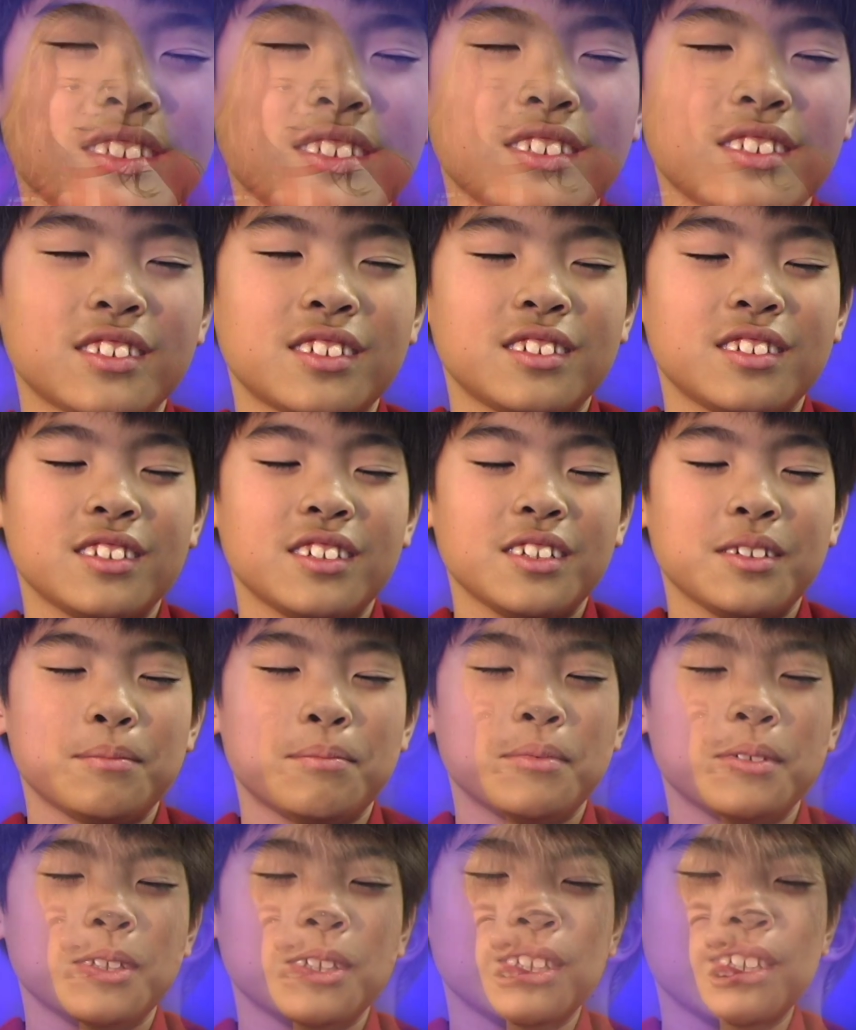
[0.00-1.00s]

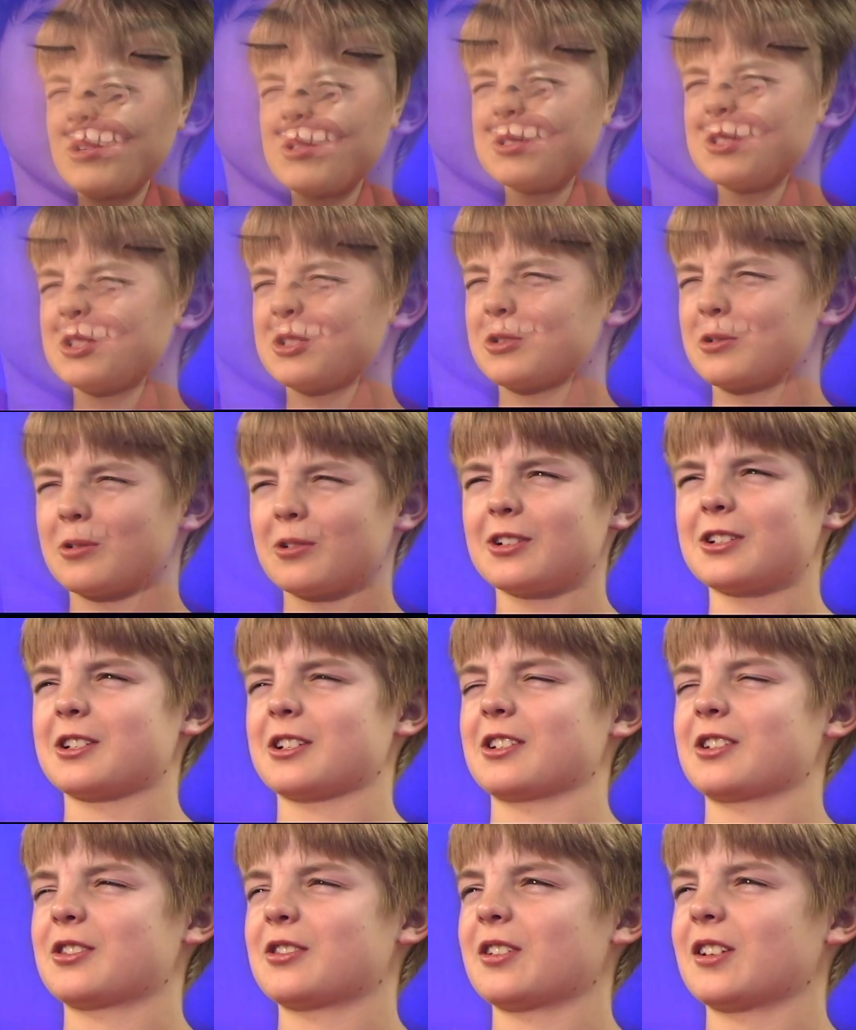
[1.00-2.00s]
Sleepy. All sorts
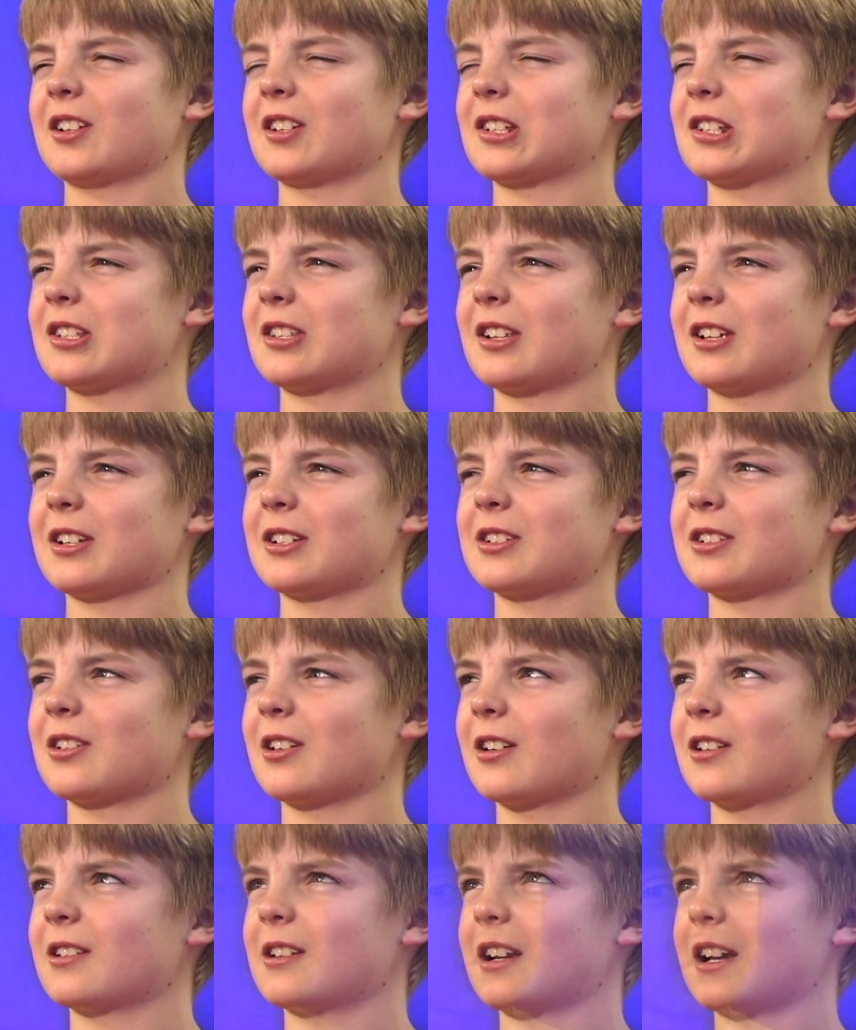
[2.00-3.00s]
of strange things
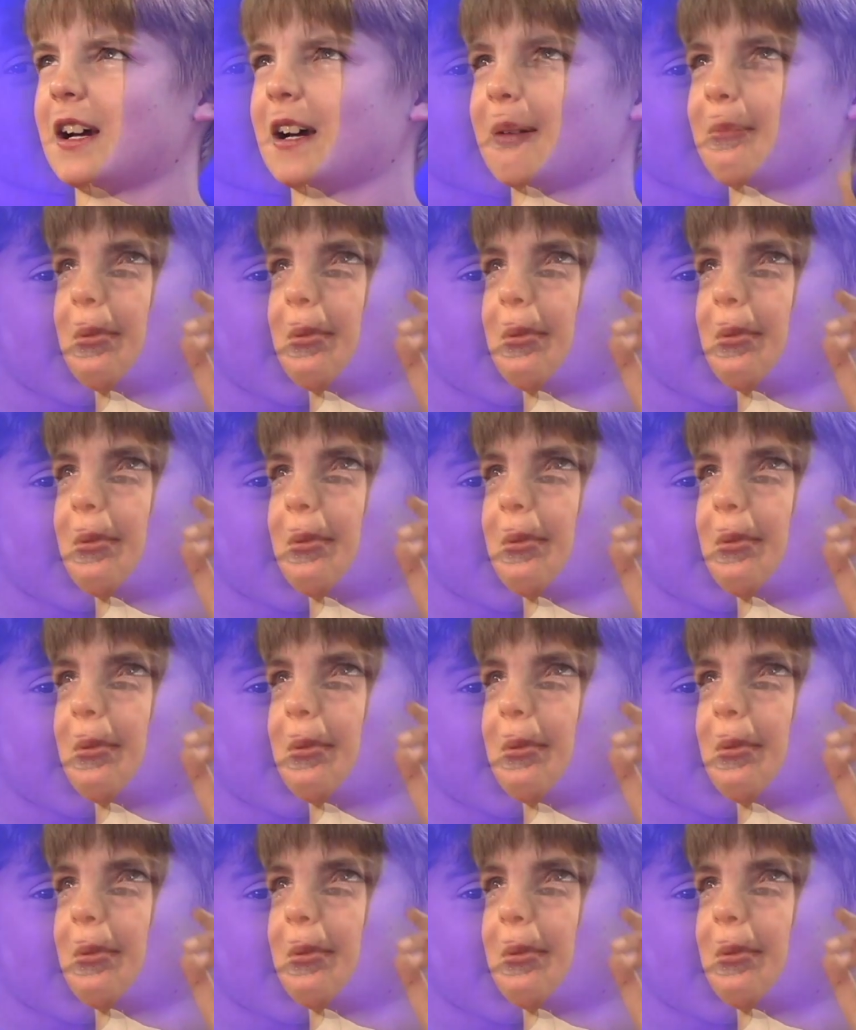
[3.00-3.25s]
started to happen.